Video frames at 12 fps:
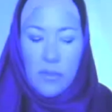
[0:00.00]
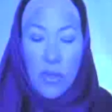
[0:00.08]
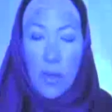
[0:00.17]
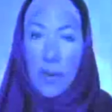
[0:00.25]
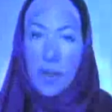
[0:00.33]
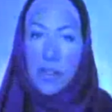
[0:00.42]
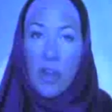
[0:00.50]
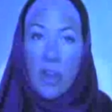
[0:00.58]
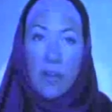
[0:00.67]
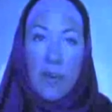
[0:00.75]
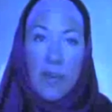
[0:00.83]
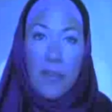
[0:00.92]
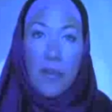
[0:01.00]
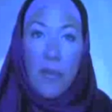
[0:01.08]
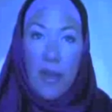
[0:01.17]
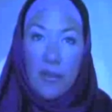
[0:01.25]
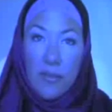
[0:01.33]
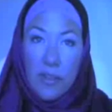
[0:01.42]
So I want to talk about the
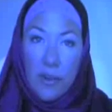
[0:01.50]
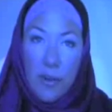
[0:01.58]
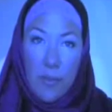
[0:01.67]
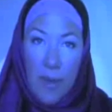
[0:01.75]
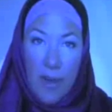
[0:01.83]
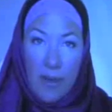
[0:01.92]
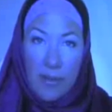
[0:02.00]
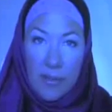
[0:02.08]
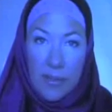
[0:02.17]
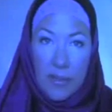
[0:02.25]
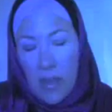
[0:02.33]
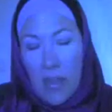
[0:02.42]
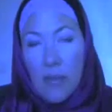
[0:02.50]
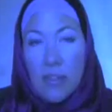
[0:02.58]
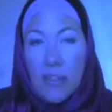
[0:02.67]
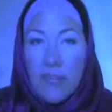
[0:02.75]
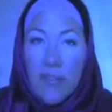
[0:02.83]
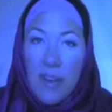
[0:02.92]
Ground Zero Mosque. There
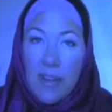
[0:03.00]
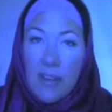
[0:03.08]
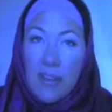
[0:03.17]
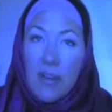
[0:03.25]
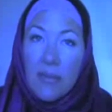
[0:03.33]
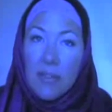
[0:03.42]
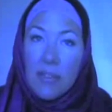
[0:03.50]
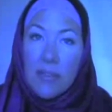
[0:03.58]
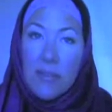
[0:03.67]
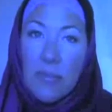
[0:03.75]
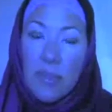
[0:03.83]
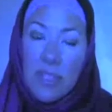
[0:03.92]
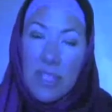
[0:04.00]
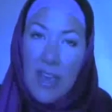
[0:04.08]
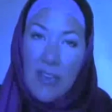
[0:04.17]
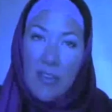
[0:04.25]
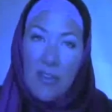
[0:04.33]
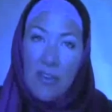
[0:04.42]
was a fund that was put
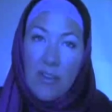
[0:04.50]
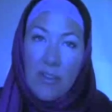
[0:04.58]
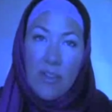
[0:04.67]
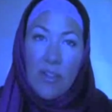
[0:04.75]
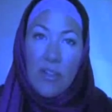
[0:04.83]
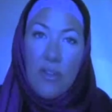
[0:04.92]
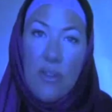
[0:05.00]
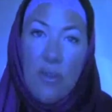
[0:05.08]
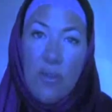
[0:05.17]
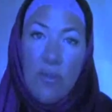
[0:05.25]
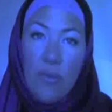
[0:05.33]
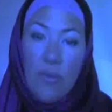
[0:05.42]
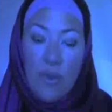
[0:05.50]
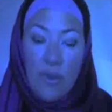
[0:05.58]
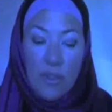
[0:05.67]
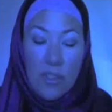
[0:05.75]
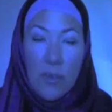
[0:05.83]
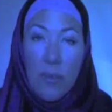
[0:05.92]
together to
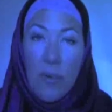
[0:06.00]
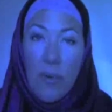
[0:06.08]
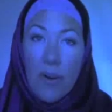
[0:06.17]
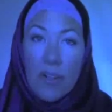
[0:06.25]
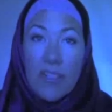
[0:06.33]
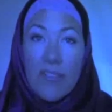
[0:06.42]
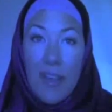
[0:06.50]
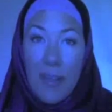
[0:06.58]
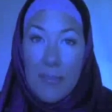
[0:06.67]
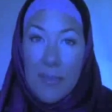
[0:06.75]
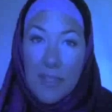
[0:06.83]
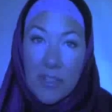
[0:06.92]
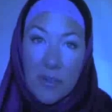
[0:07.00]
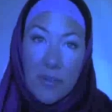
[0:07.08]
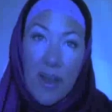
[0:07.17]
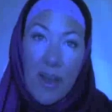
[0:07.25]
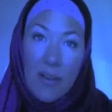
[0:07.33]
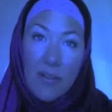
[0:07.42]
support development
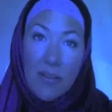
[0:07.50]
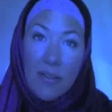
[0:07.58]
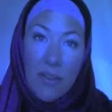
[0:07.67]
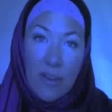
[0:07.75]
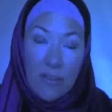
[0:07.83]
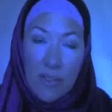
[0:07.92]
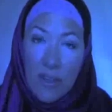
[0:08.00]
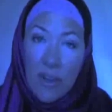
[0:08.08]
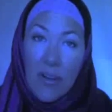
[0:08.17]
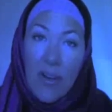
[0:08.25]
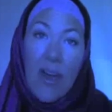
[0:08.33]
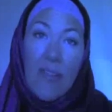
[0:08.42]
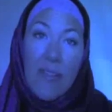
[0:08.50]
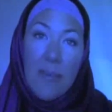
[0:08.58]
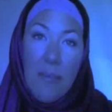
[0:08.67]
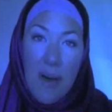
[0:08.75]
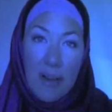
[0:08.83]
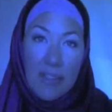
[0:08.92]
around Ground Zero, and
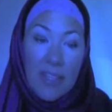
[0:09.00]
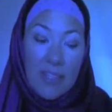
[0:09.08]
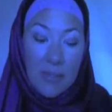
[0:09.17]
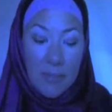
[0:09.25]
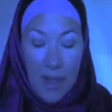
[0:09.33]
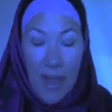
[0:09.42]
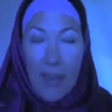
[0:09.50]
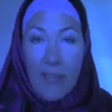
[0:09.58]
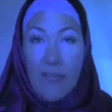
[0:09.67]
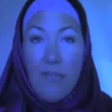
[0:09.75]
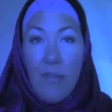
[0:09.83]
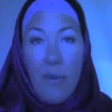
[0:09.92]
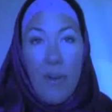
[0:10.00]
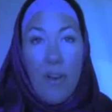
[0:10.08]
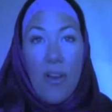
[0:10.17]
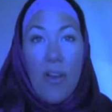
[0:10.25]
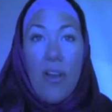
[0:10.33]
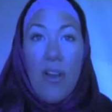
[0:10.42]
the mosque has applied
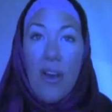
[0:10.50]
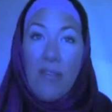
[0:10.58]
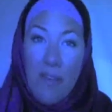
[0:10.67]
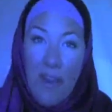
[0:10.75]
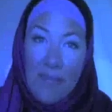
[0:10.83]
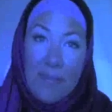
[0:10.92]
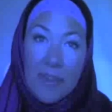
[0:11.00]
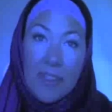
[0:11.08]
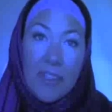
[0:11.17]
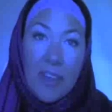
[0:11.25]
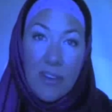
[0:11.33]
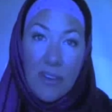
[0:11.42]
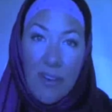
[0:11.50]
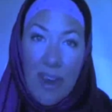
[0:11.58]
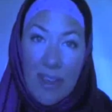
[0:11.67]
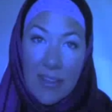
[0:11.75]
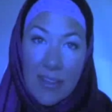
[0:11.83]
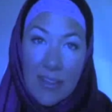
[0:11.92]
for a $5 million
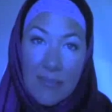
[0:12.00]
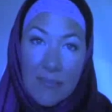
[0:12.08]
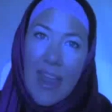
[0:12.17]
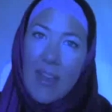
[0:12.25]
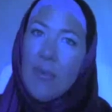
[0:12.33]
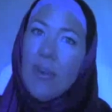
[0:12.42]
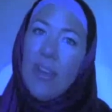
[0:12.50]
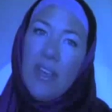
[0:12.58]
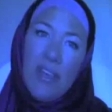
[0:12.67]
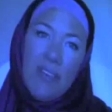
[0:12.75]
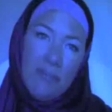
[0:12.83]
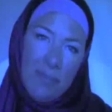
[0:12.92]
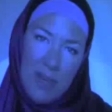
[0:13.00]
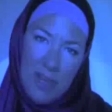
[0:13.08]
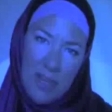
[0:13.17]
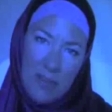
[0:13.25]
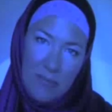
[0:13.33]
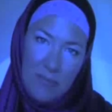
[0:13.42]
grant. Anyone can give
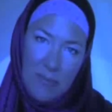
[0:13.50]
money.